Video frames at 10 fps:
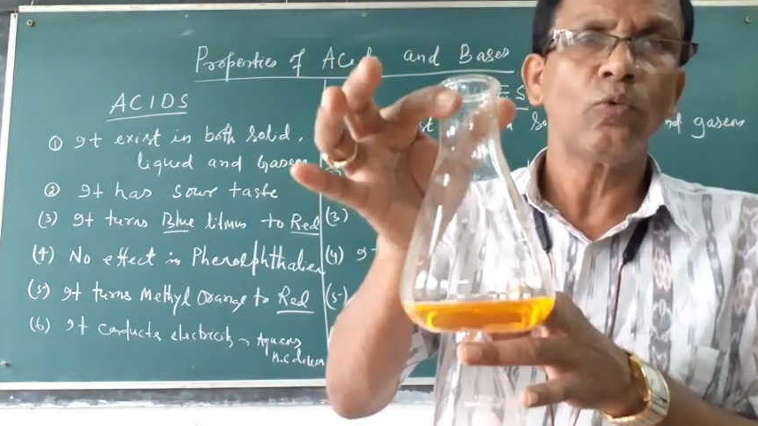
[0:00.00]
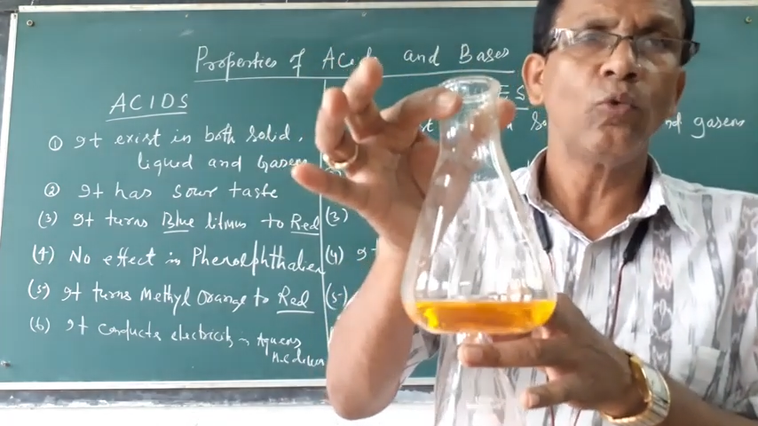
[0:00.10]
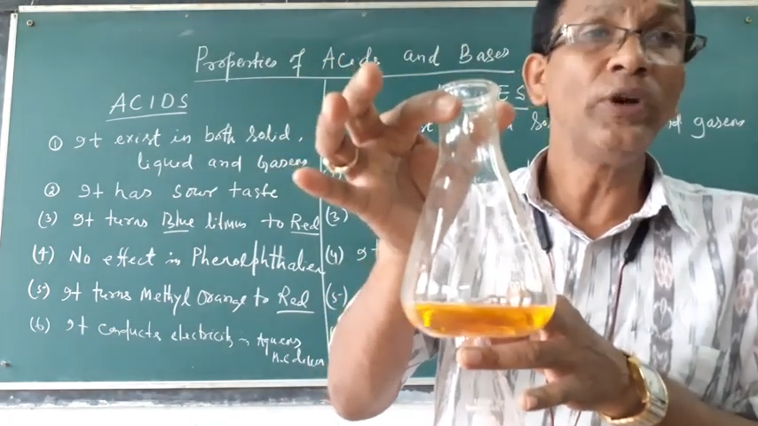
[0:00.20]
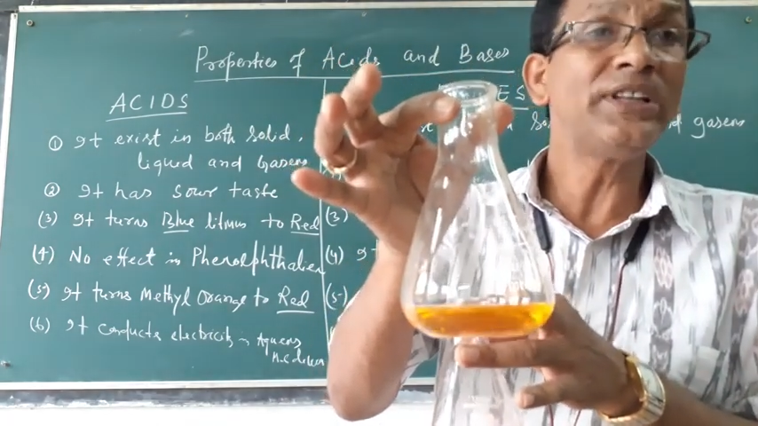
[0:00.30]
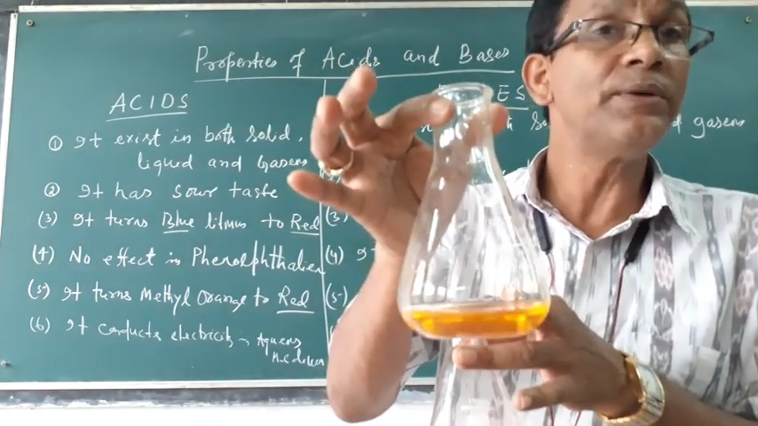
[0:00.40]

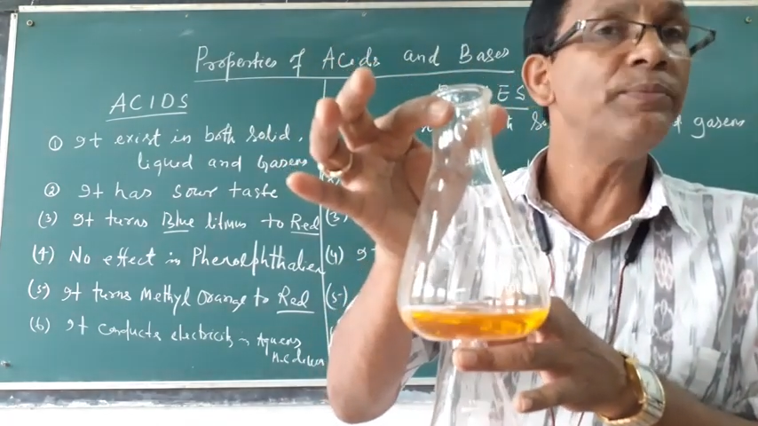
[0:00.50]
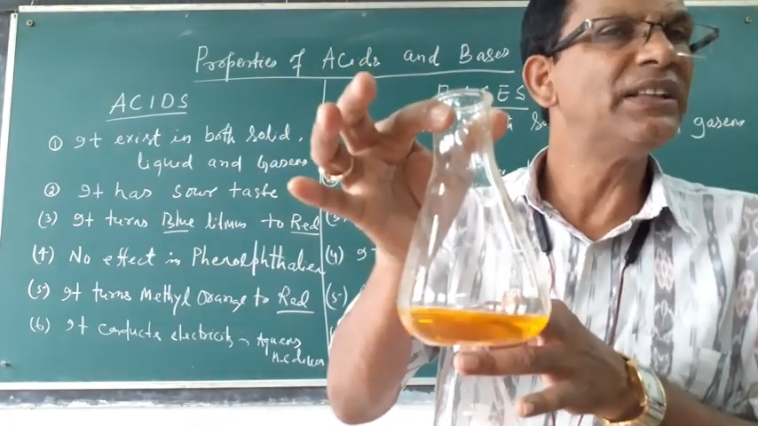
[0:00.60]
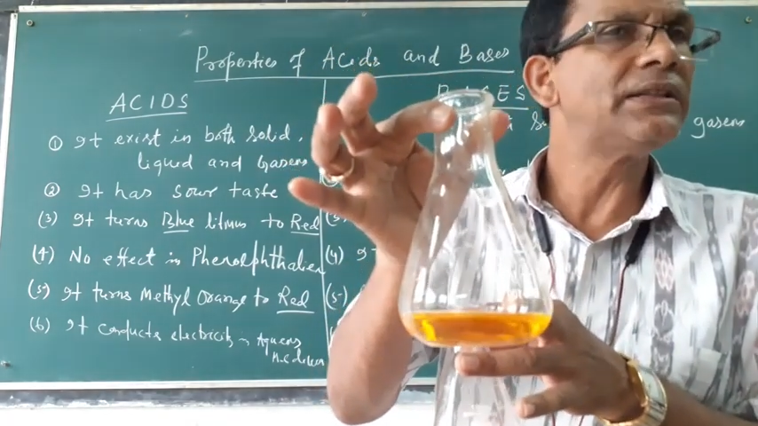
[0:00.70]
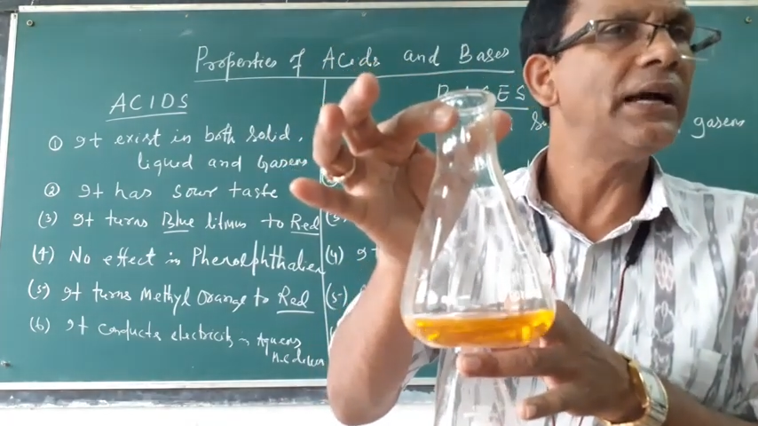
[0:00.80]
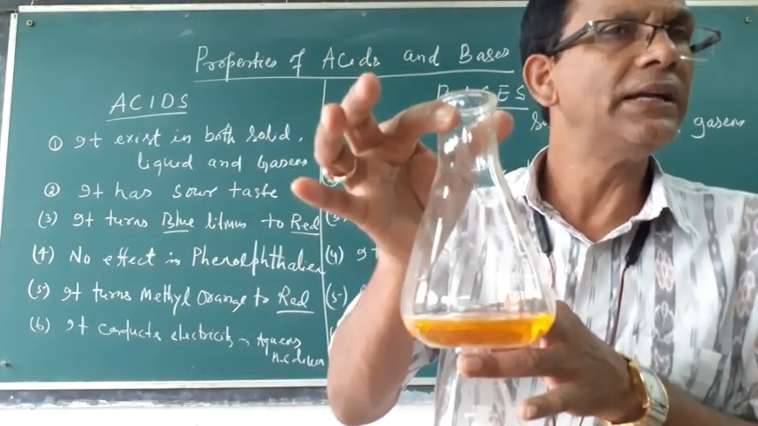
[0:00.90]
with
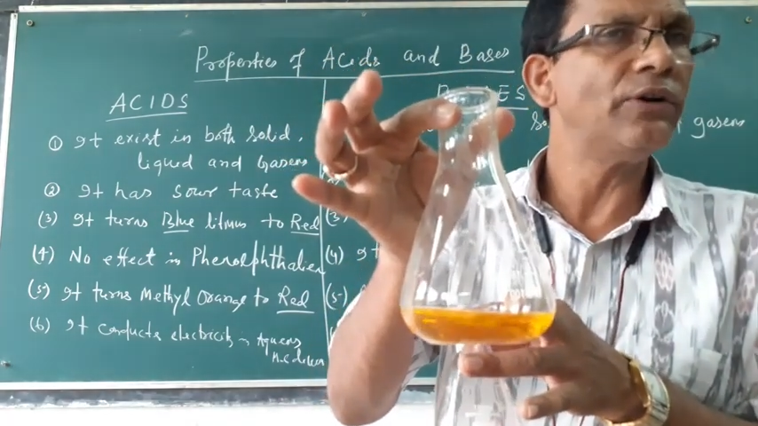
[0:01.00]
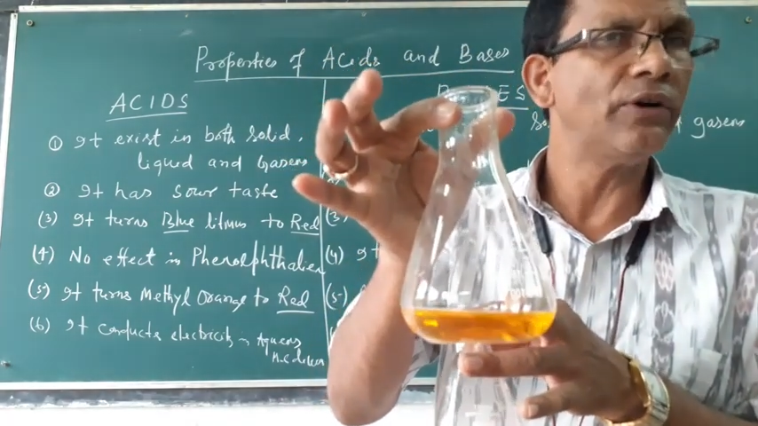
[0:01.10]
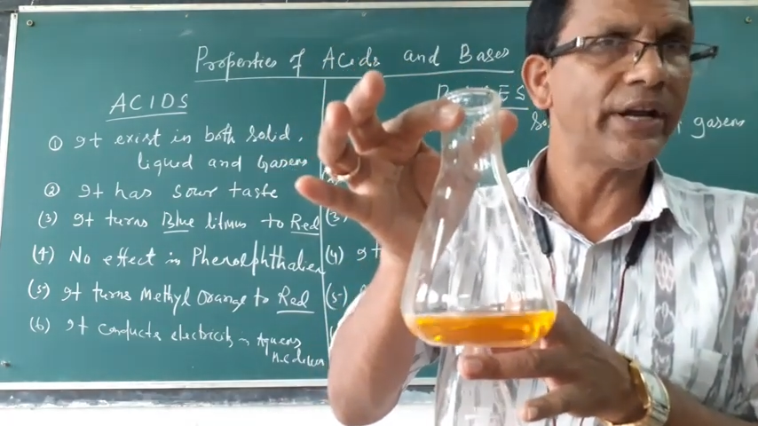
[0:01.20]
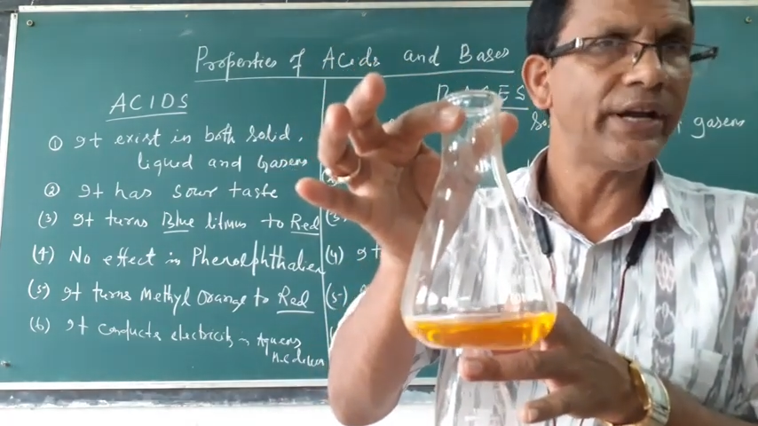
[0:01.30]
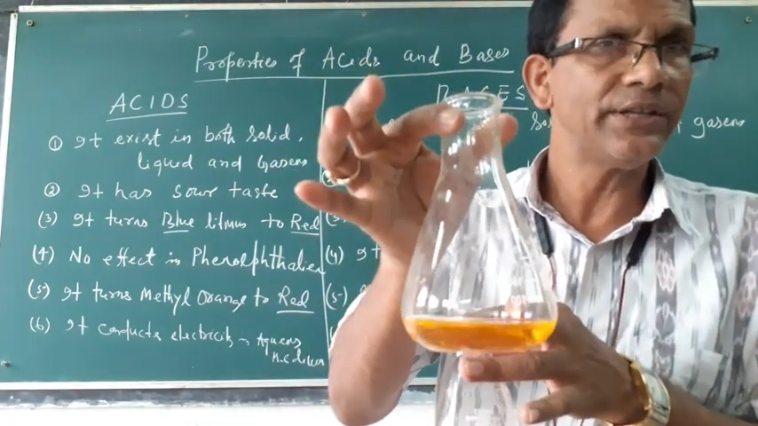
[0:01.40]
methyl
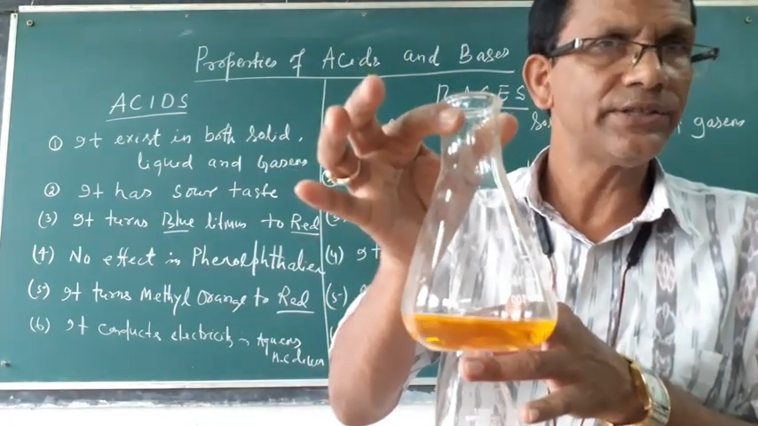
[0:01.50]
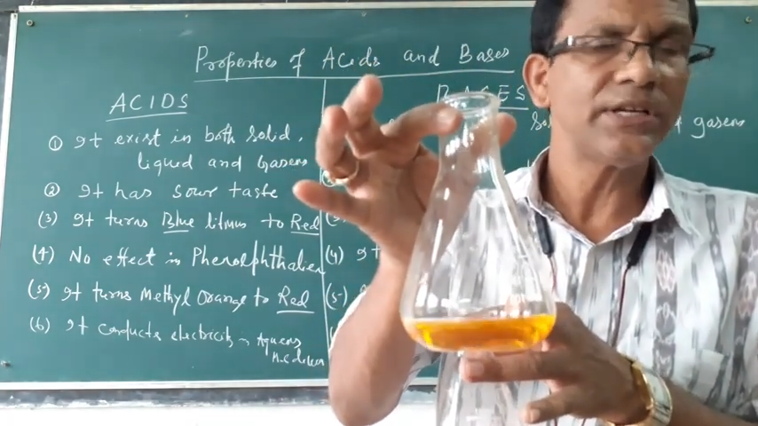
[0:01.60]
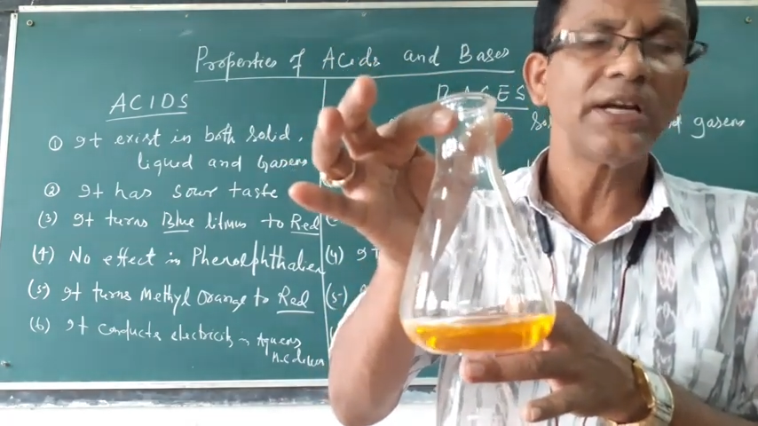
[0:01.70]
orange,